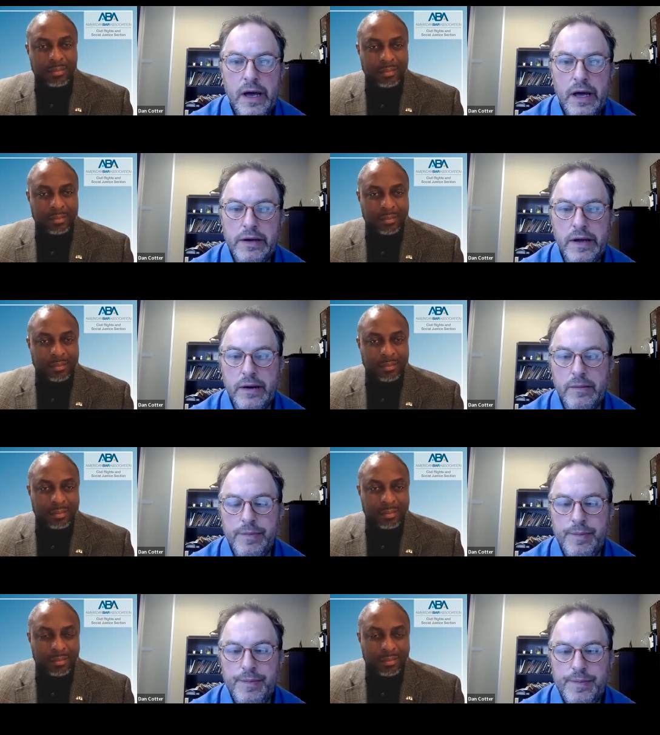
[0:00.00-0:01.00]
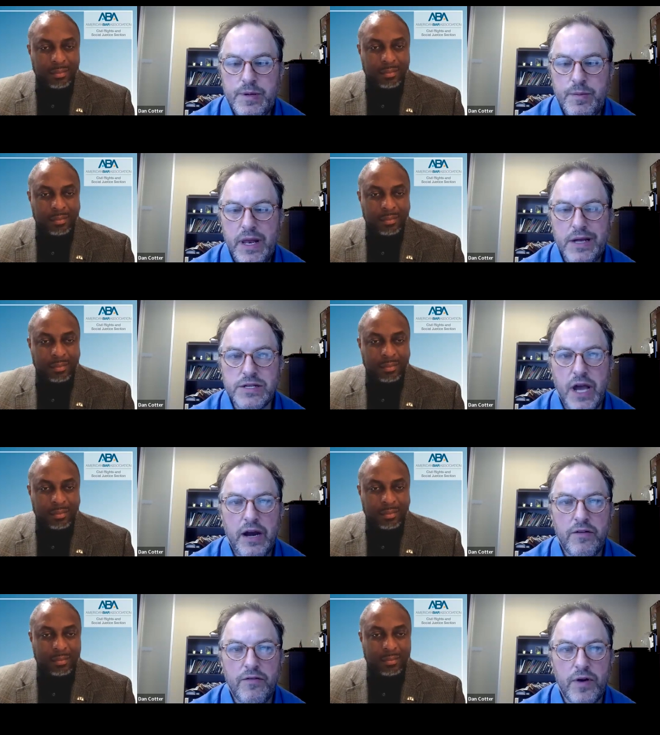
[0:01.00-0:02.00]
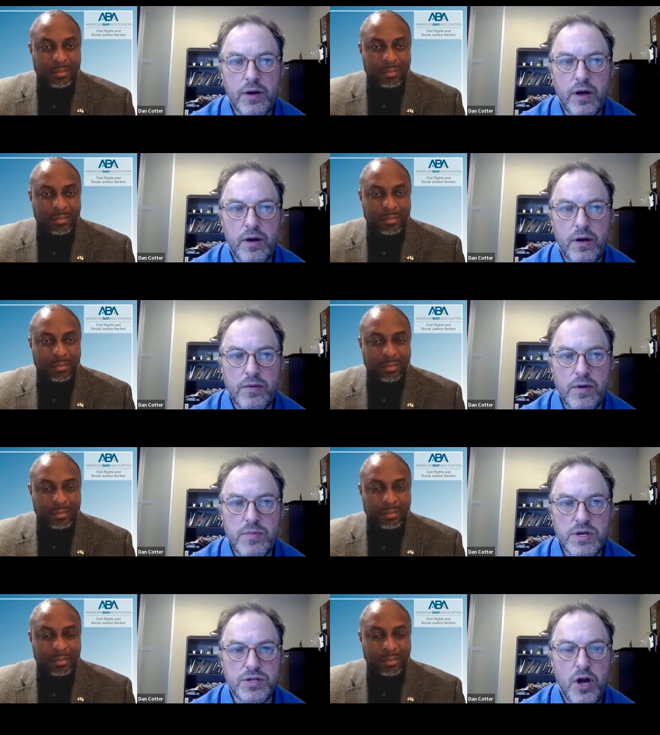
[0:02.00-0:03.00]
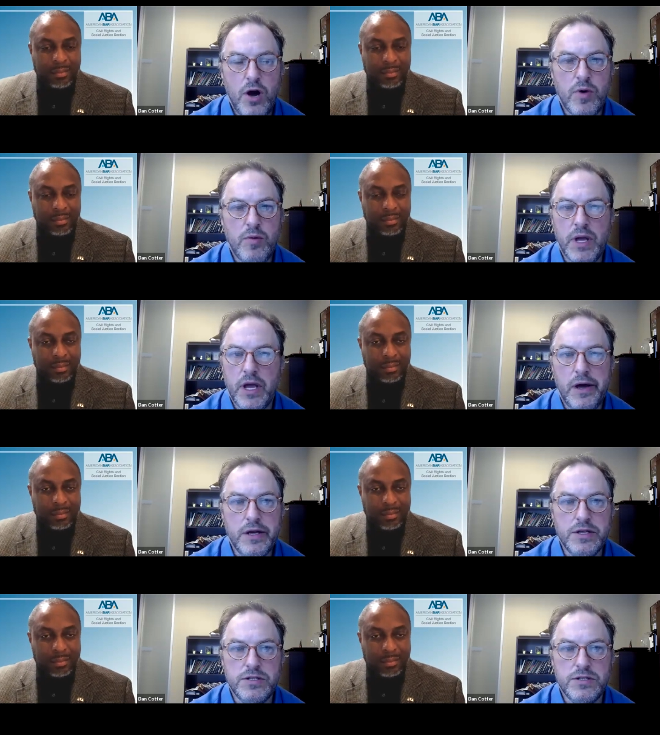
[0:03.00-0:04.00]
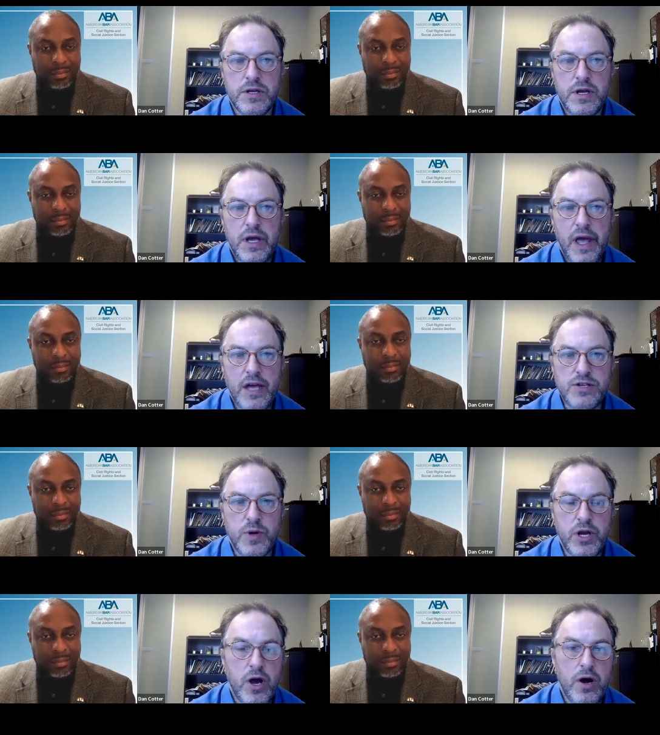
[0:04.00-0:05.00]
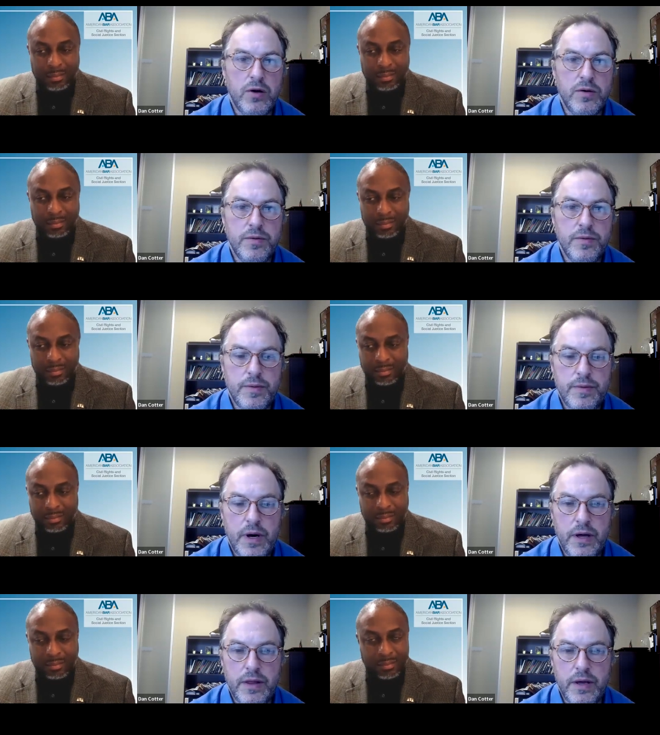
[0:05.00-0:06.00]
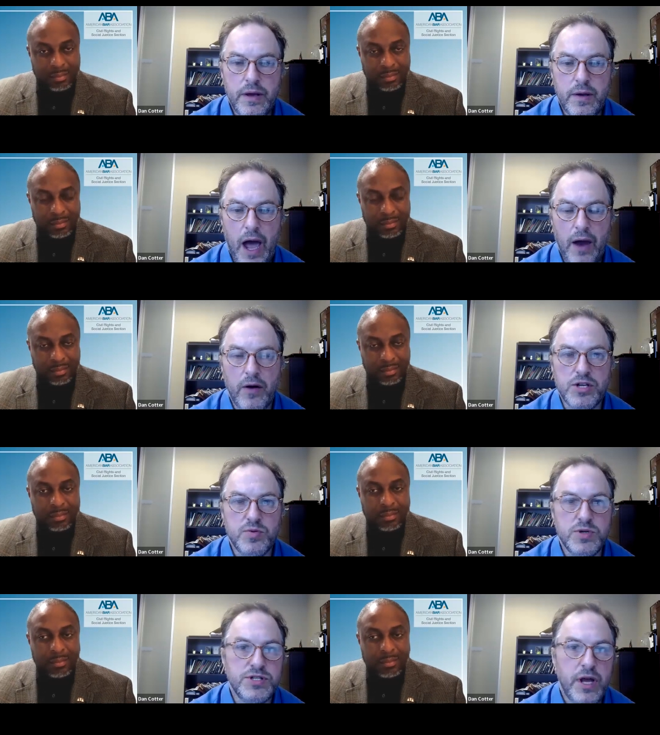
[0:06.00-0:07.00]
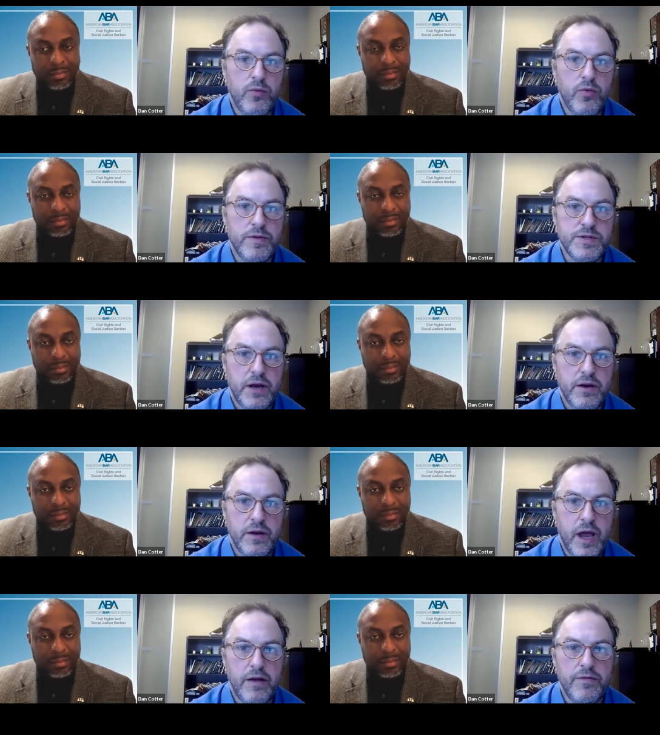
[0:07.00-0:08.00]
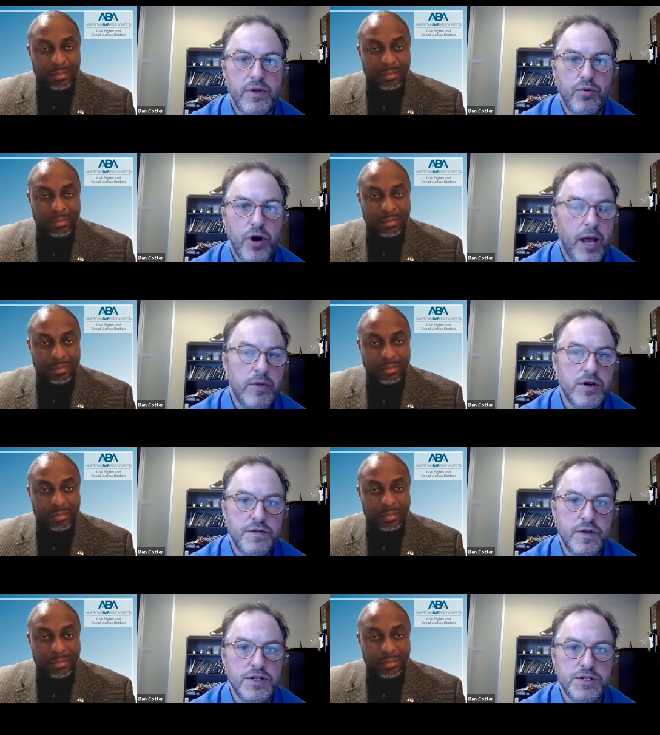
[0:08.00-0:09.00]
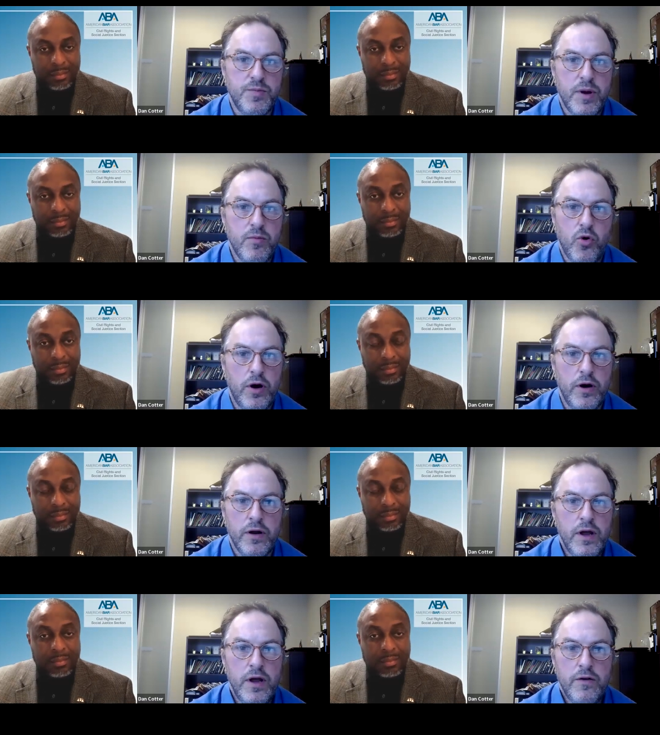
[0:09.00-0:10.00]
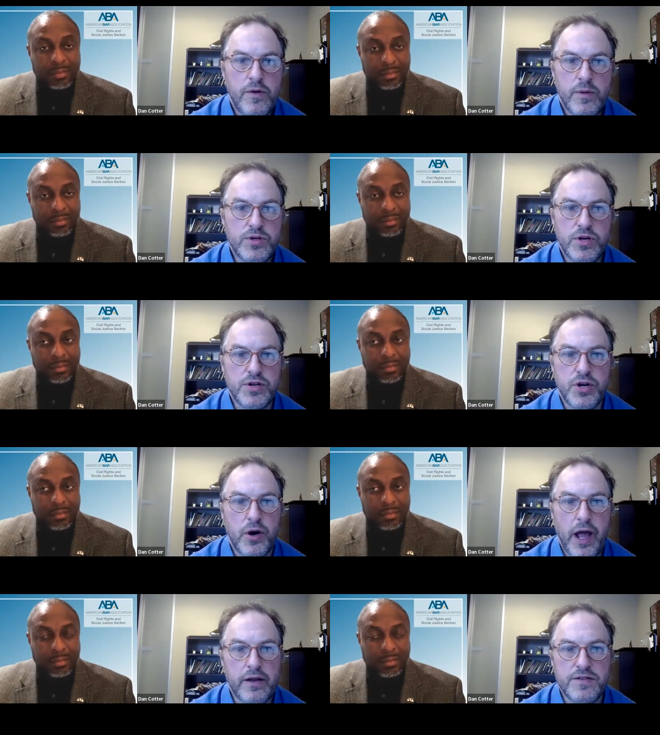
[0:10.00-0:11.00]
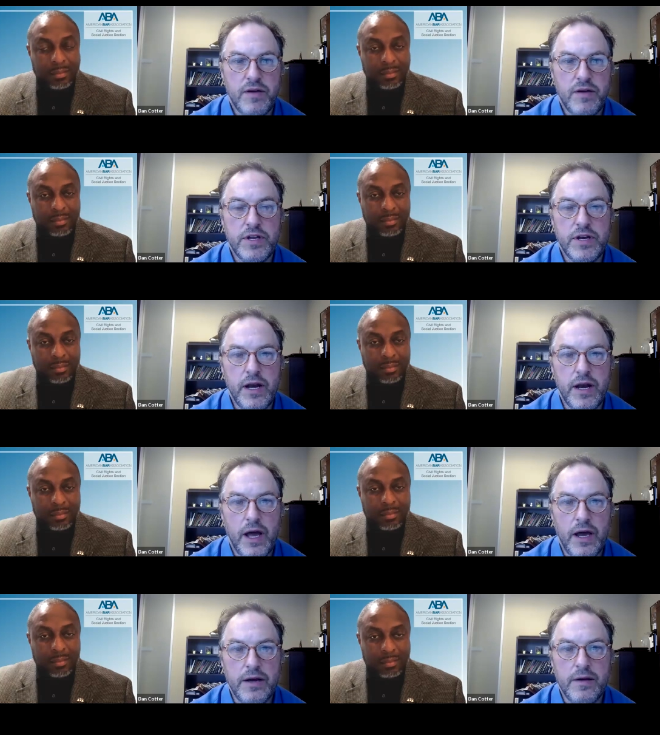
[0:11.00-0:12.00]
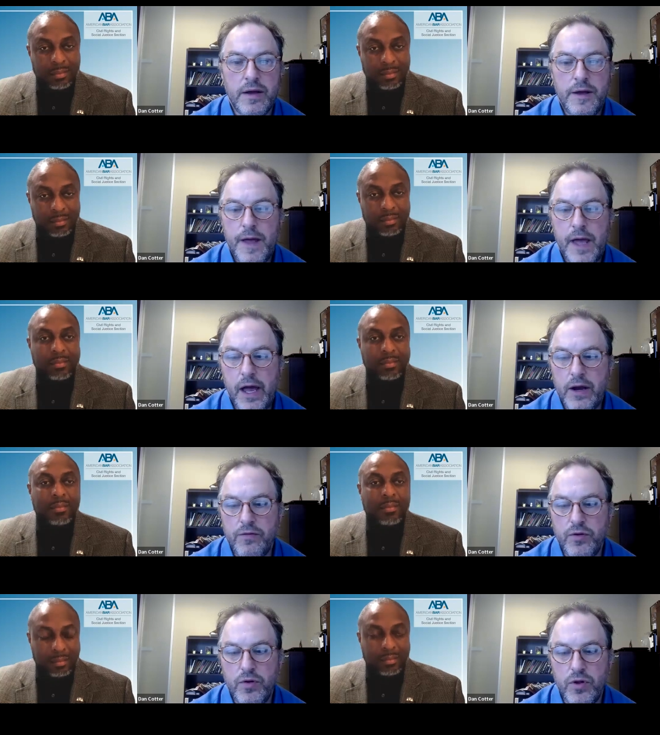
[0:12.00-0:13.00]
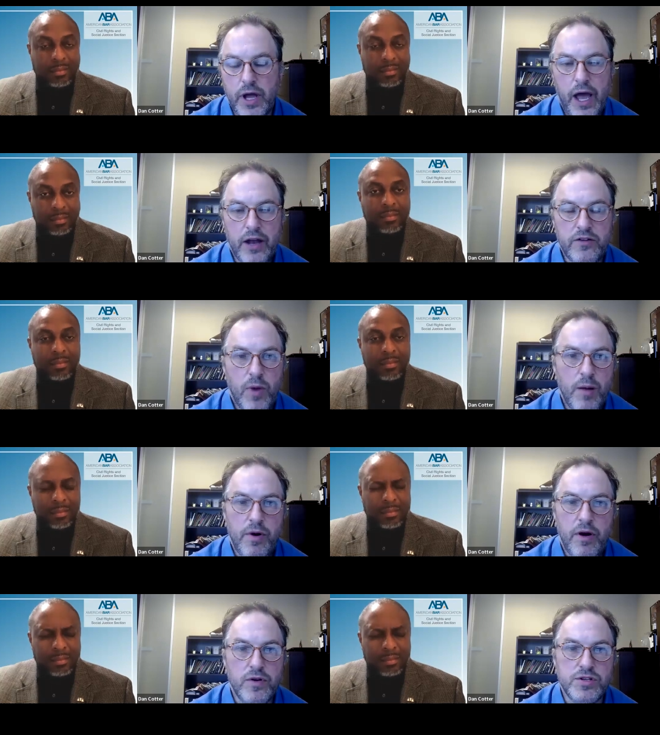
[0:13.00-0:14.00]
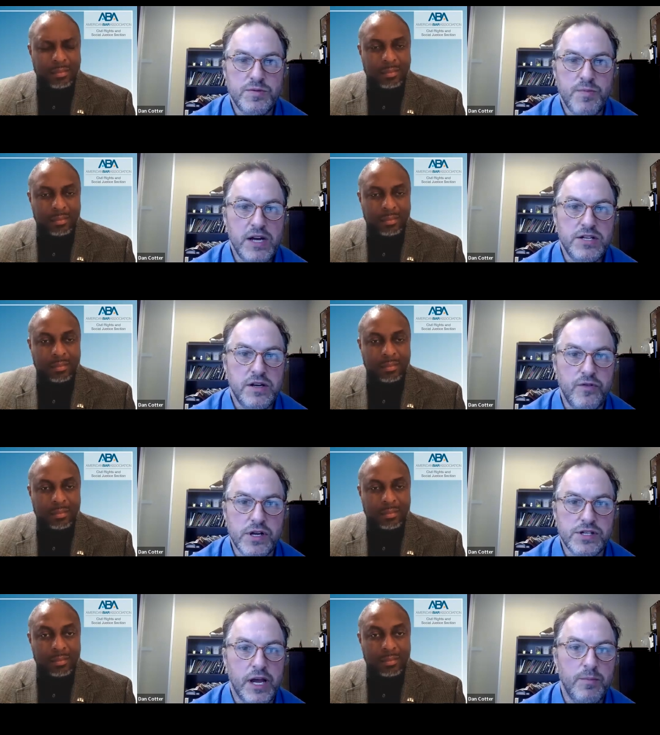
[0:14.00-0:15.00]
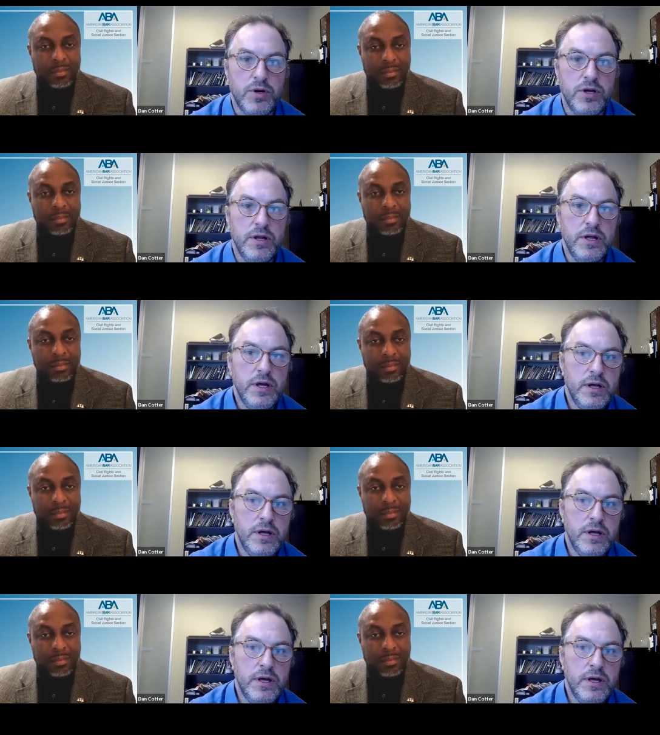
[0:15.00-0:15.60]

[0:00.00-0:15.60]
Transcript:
Speaker 1: And and to me, that's kind of a, a, a misnomer, because as we know, uh, the Congress was set with setting kind of the parameters for the Supreme Court. from the Judiciary Act of seventeen eighty-nine. And if you look at Marbury versus Madison, for example,